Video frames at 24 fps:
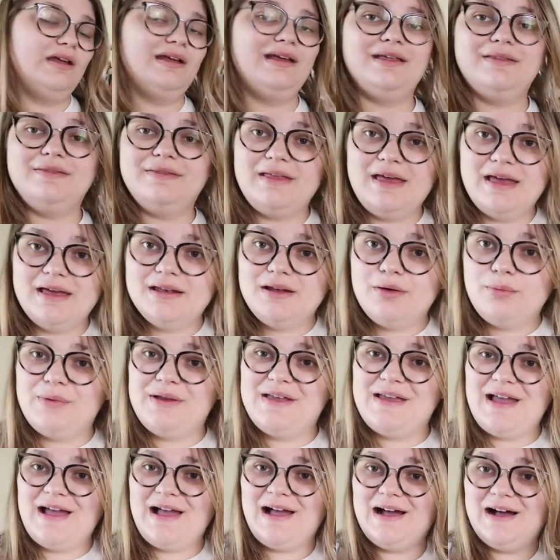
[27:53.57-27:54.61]
And then
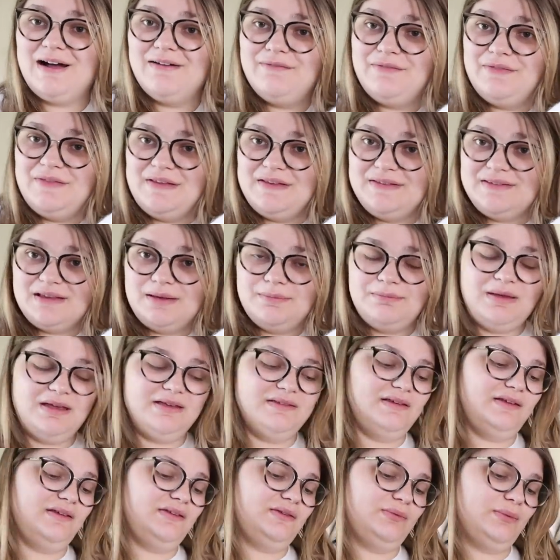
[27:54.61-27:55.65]
we have this
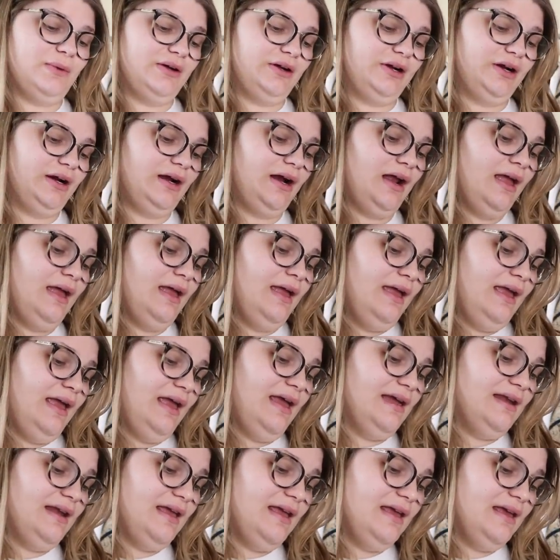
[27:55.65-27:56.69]
amazing sweater
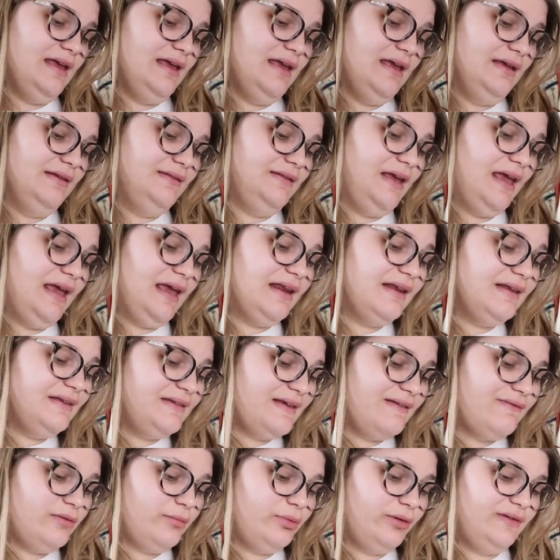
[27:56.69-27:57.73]
and it is
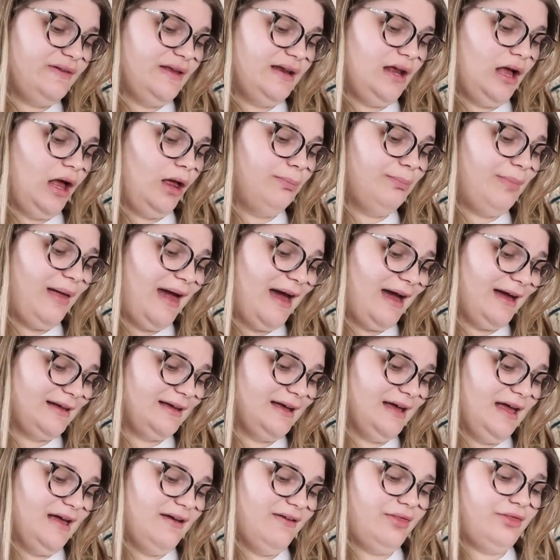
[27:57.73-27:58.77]
87%
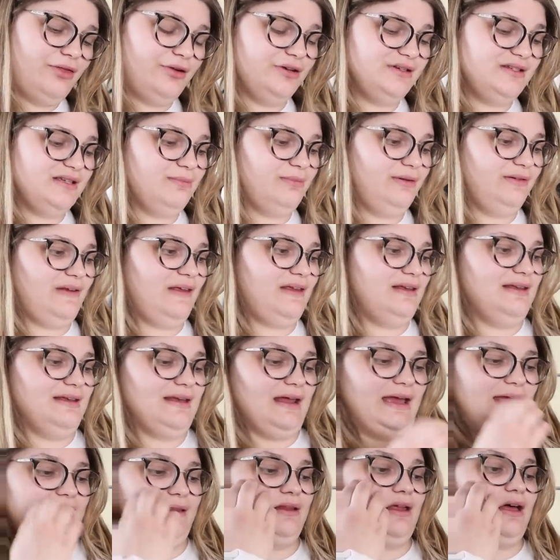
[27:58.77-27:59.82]
alpaca, 13%
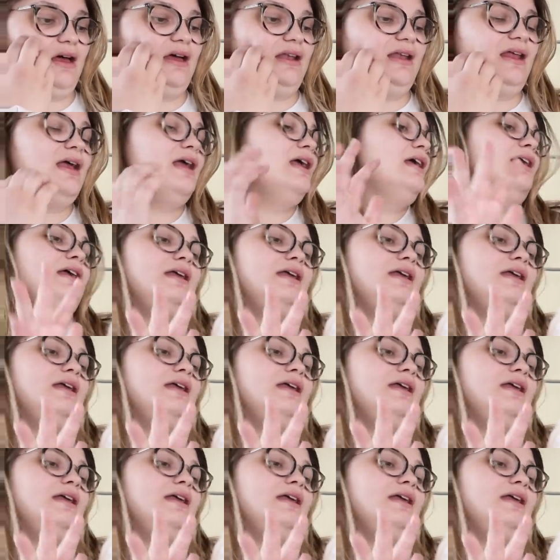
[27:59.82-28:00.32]
nylon,